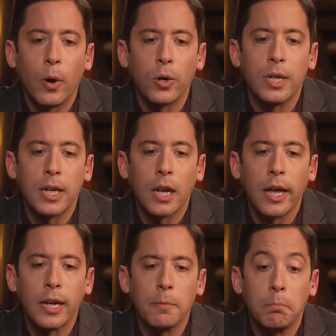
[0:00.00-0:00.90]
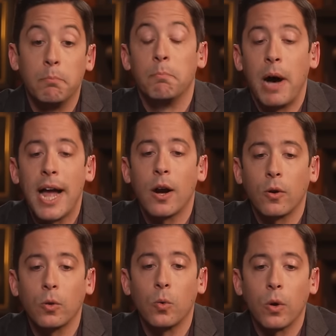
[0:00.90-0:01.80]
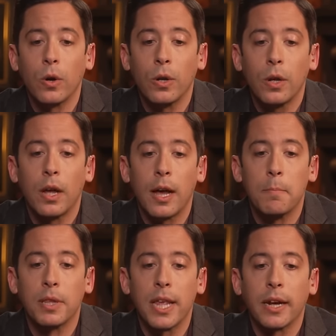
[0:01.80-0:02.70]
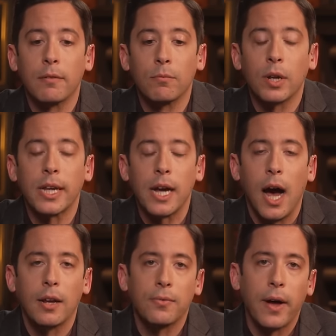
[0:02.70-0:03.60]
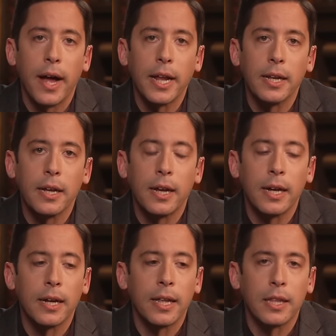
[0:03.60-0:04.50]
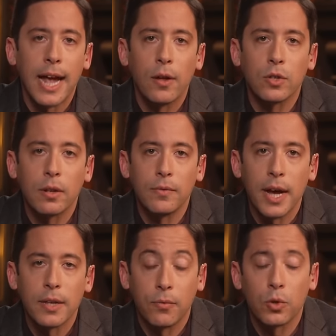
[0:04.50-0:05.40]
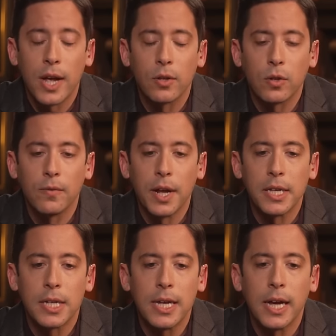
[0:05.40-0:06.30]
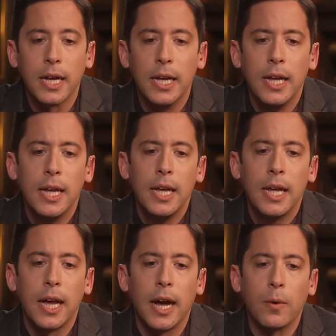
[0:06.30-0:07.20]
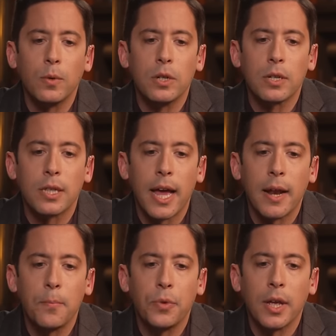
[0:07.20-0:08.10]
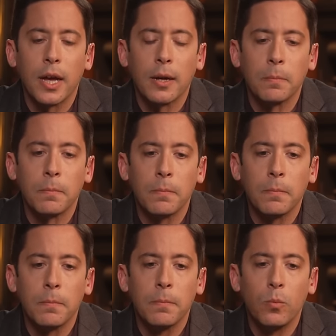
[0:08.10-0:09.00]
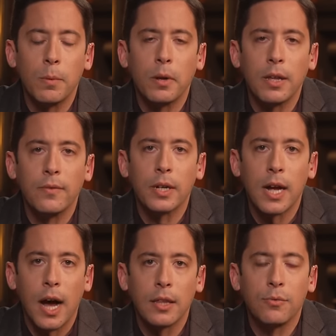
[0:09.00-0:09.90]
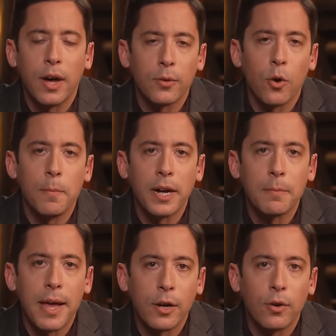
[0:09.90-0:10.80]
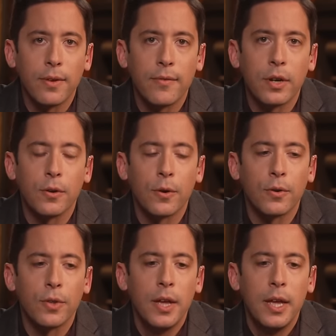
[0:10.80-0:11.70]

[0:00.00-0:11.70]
articulated by our Lord, uh, but then really codified uh, at the Council of Ni- First Council of Nicaea, uh, which is that um, we believe in God, the Father Almighty, Maker of heaven and earth,